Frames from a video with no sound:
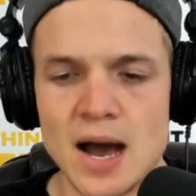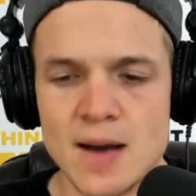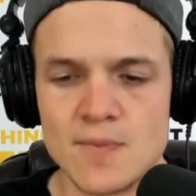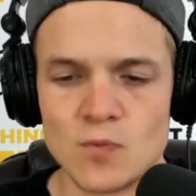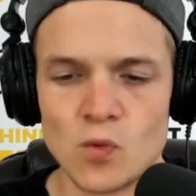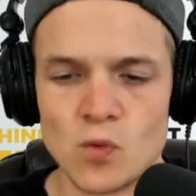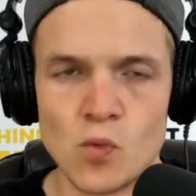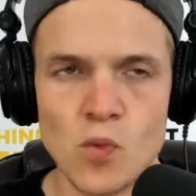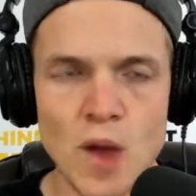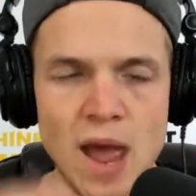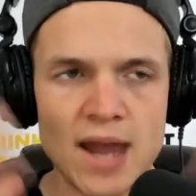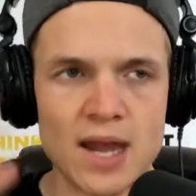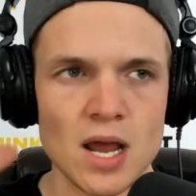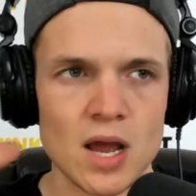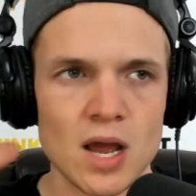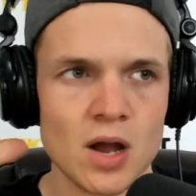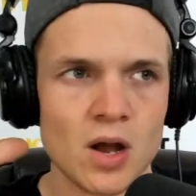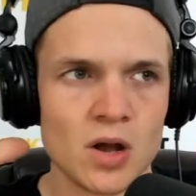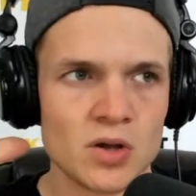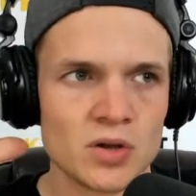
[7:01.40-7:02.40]
when
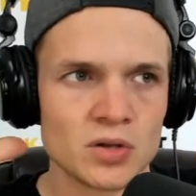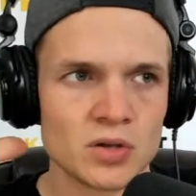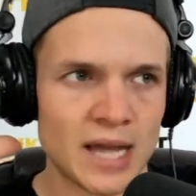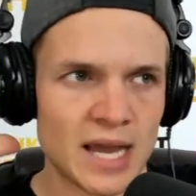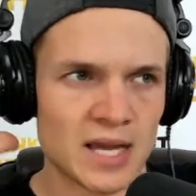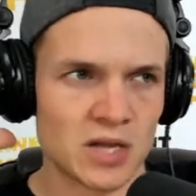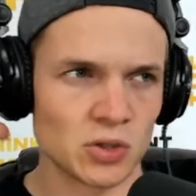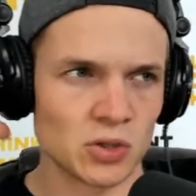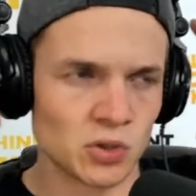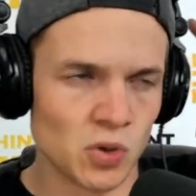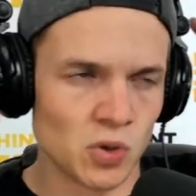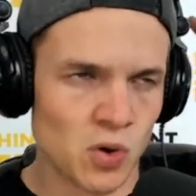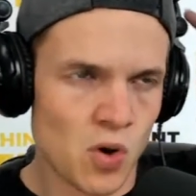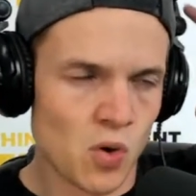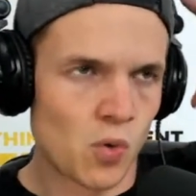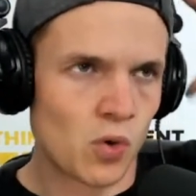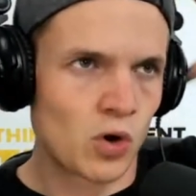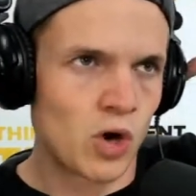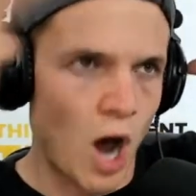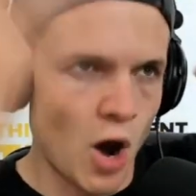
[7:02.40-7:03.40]
like
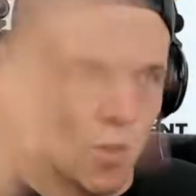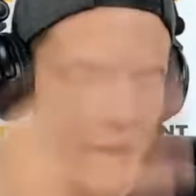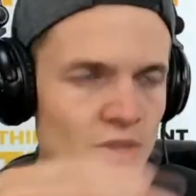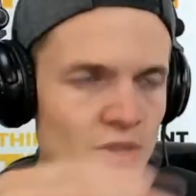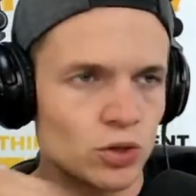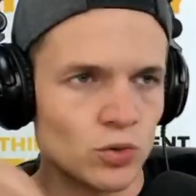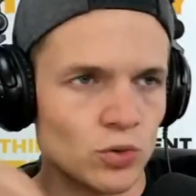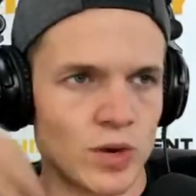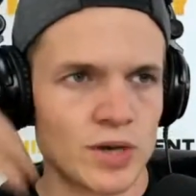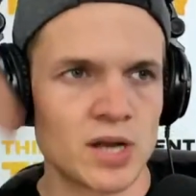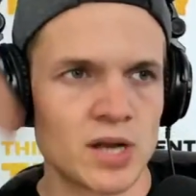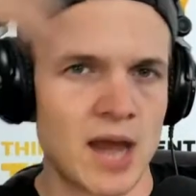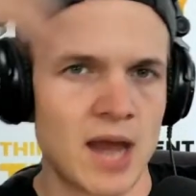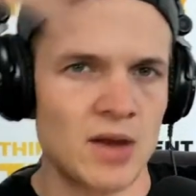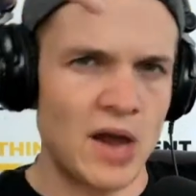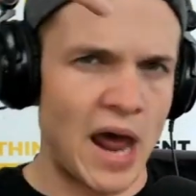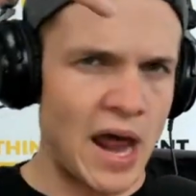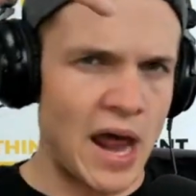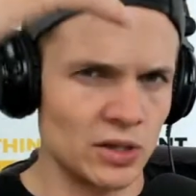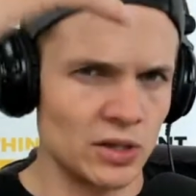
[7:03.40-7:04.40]
going through
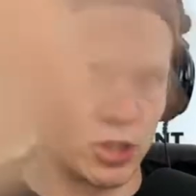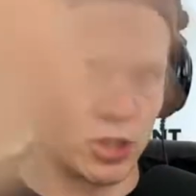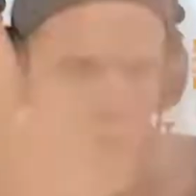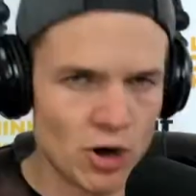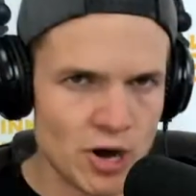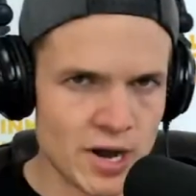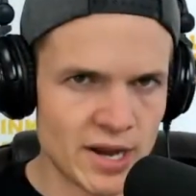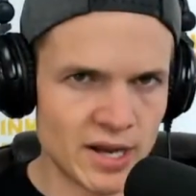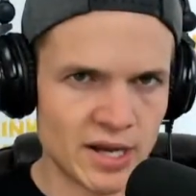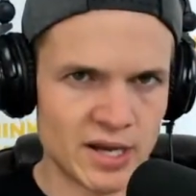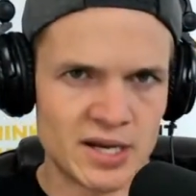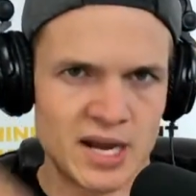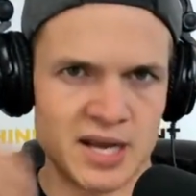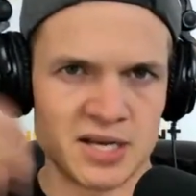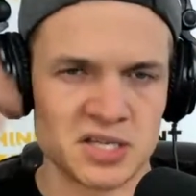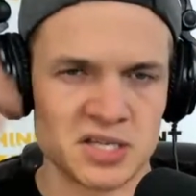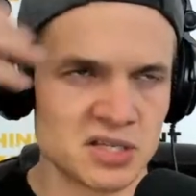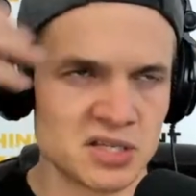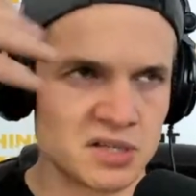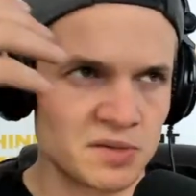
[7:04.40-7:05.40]
and learning
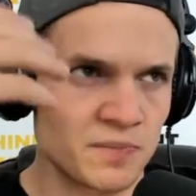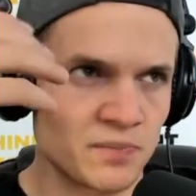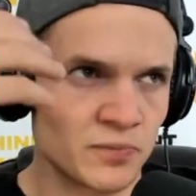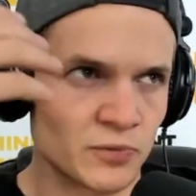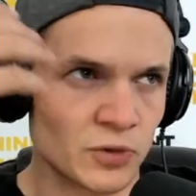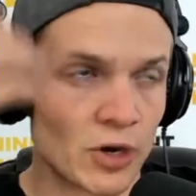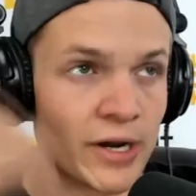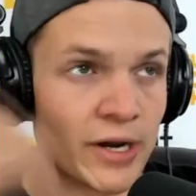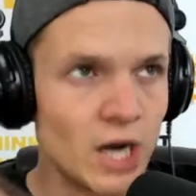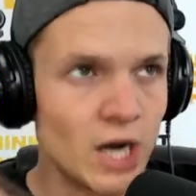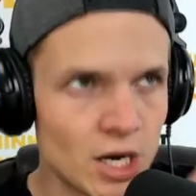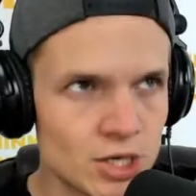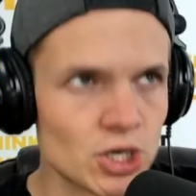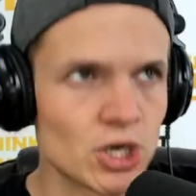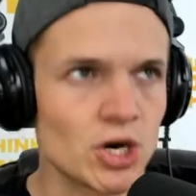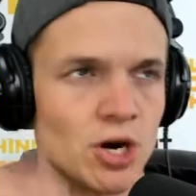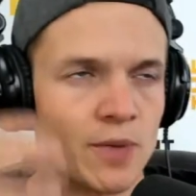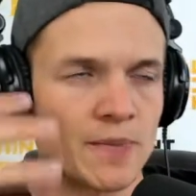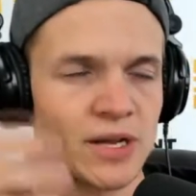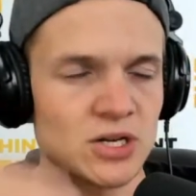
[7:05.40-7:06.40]
and learning under
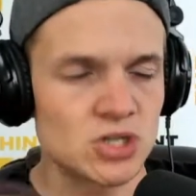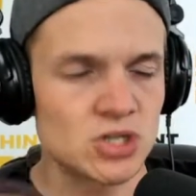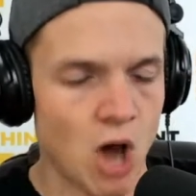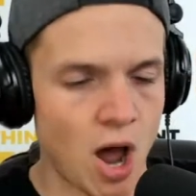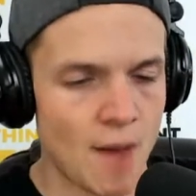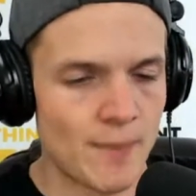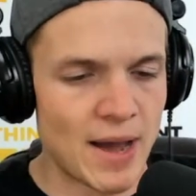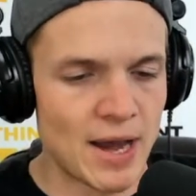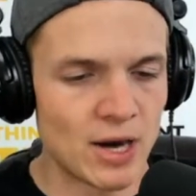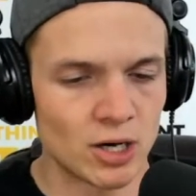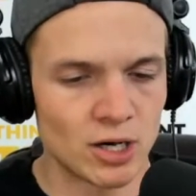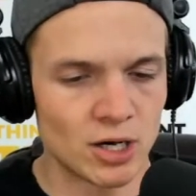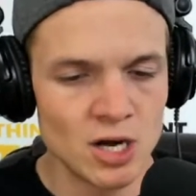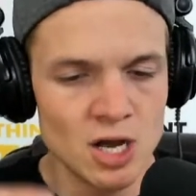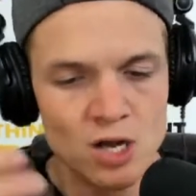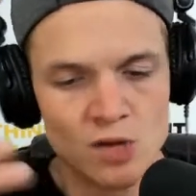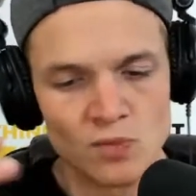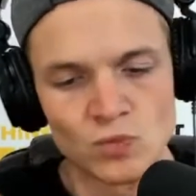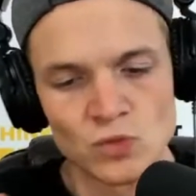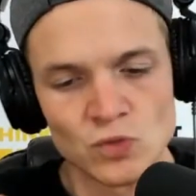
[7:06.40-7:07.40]
her and being taught by her,
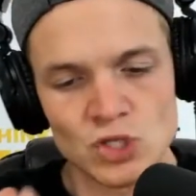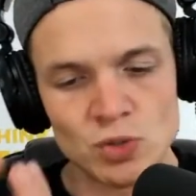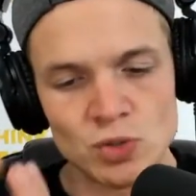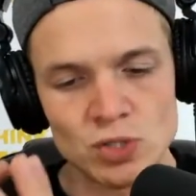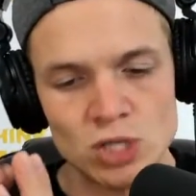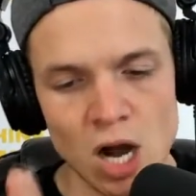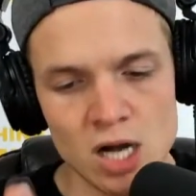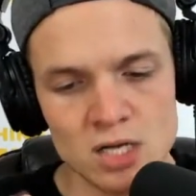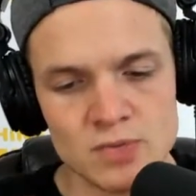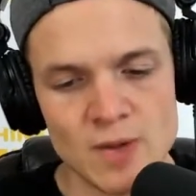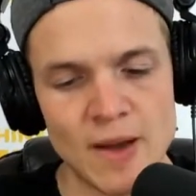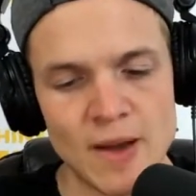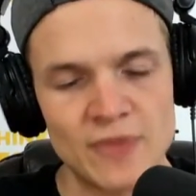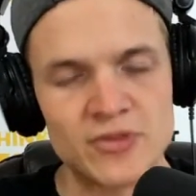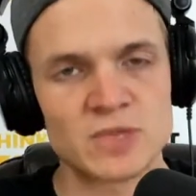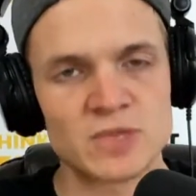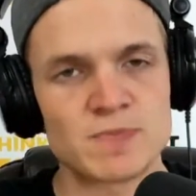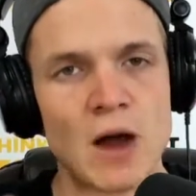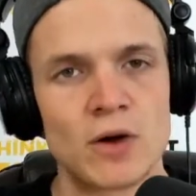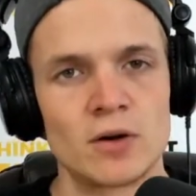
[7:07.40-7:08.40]
she would talk to me about
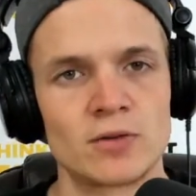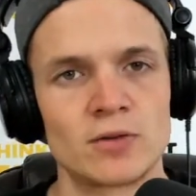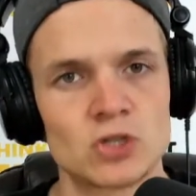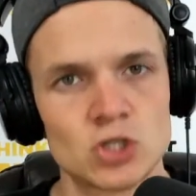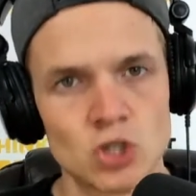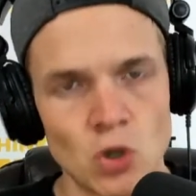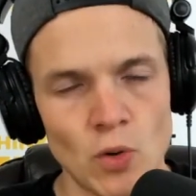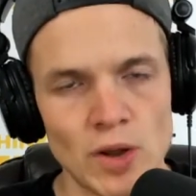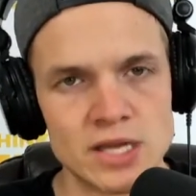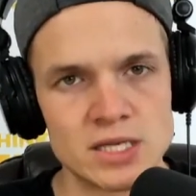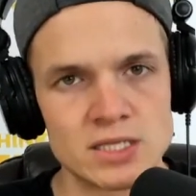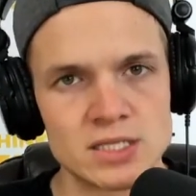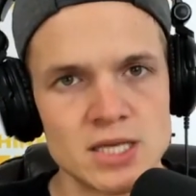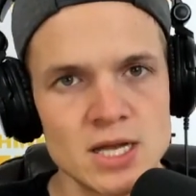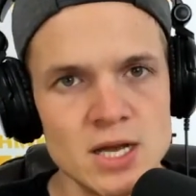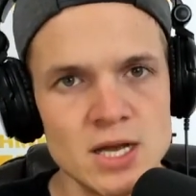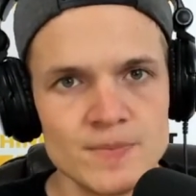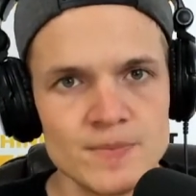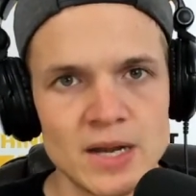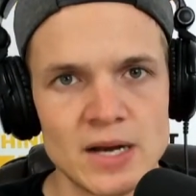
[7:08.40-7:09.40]
this power of choice.
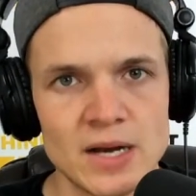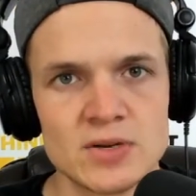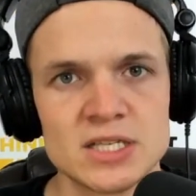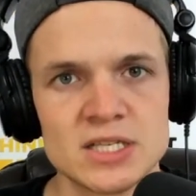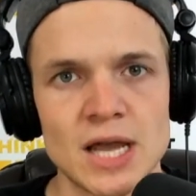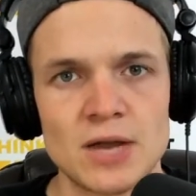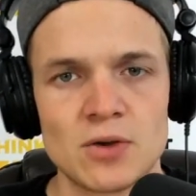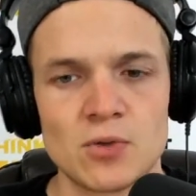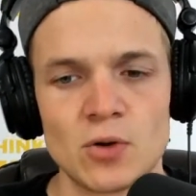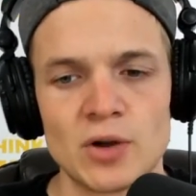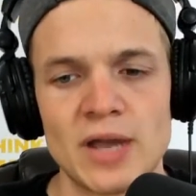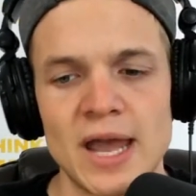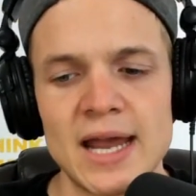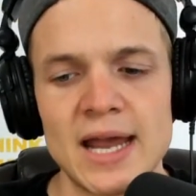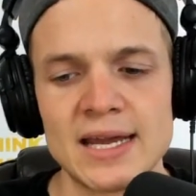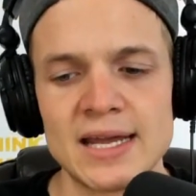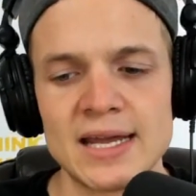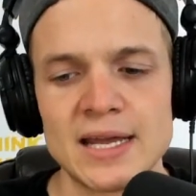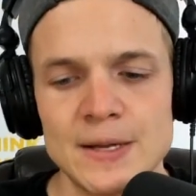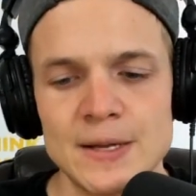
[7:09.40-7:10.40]
And I was like, well,
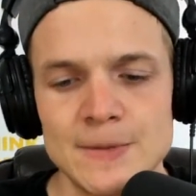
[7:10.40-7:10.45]
Katie,